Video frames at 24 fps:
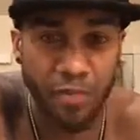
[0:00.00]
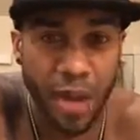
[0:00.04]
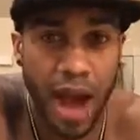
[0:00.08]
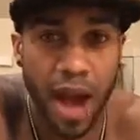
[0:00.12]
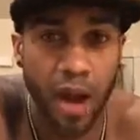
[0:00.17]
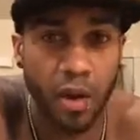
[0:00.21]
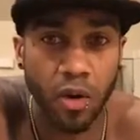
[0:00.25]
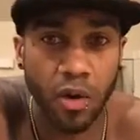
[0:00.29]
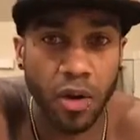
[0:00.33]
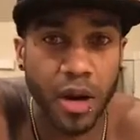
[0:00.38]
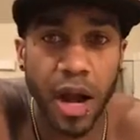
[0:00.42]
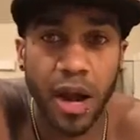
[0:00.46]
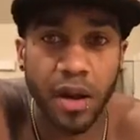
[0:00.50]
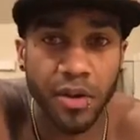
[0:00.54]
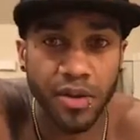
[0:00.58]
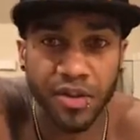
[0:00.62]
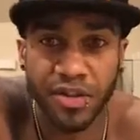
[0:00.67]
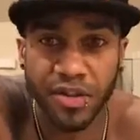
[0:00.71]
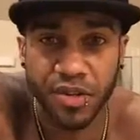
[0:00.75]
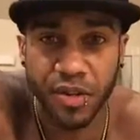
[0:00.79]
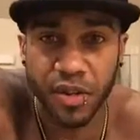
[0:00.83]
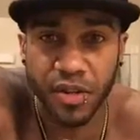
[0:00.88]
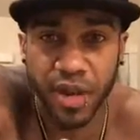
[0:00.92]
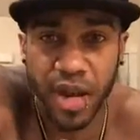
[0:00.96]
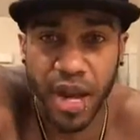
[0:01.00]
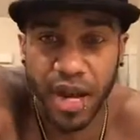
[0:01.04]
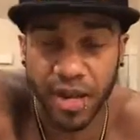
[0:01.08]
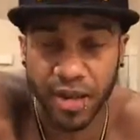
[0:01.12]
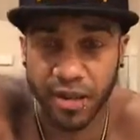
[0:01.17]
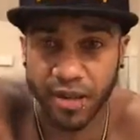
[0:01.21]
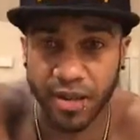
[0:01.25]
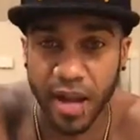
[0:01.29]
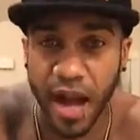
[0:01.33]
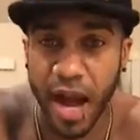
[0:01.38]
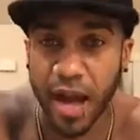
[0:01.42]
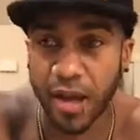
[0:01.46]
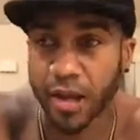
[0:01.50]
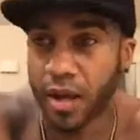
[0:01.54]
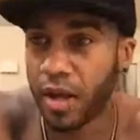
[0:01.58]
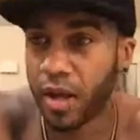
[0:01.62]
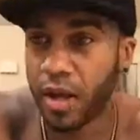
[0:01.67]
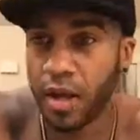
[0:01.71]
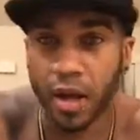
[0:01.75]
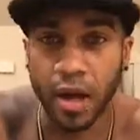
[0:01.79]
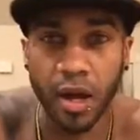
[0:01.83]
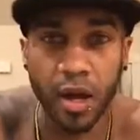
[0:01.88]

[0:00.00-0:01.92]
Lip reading: power outage so that I can not